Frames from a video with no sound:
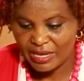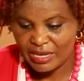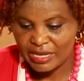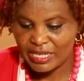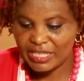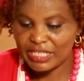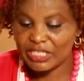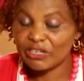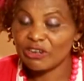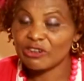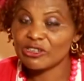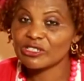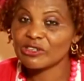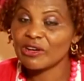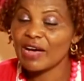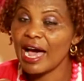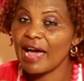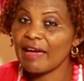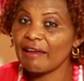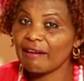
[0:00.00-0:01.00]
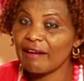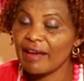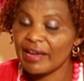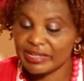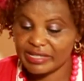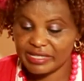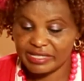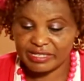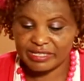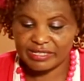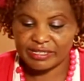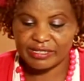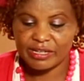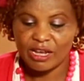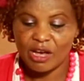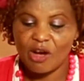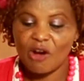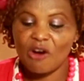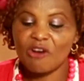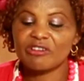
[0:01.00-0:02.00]
It also highlights
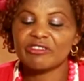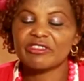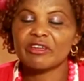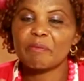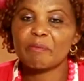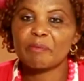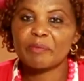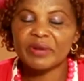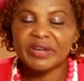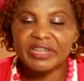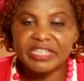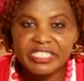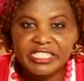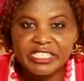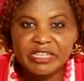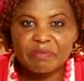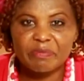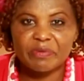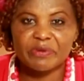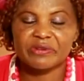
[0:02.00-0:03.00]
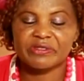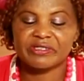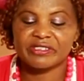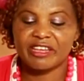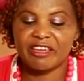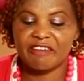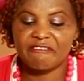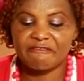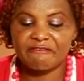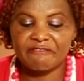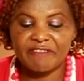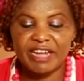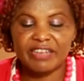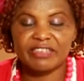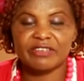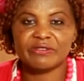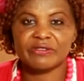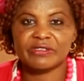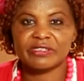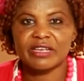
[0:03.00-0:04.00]
on the principles and
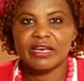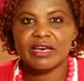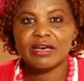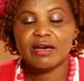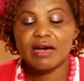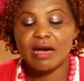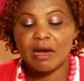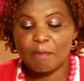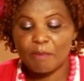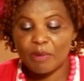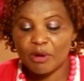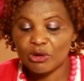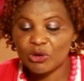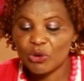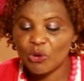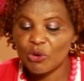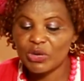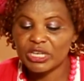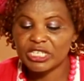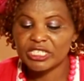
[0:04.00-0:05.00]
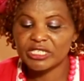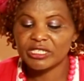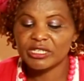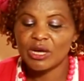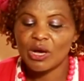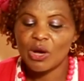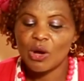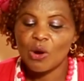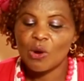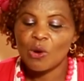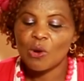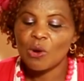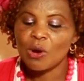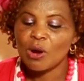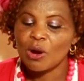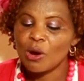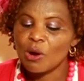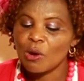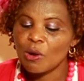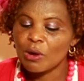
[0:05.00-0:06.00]
values upon which
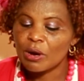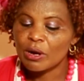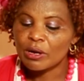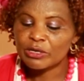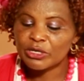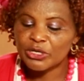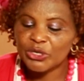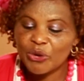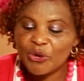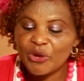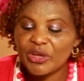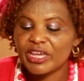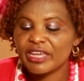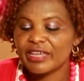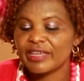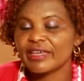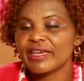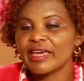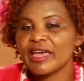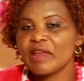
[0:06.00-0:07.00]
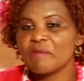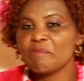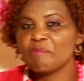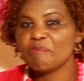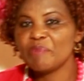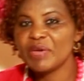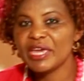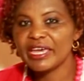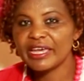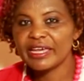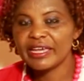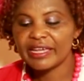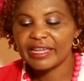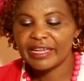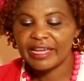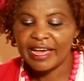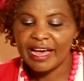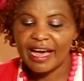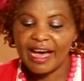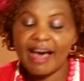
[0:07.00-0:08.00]
doing and
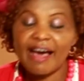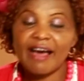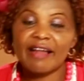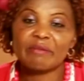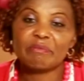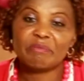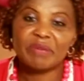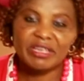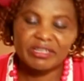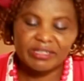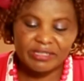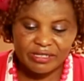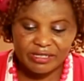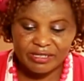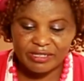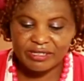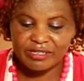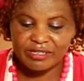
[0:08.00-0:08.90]
being are based.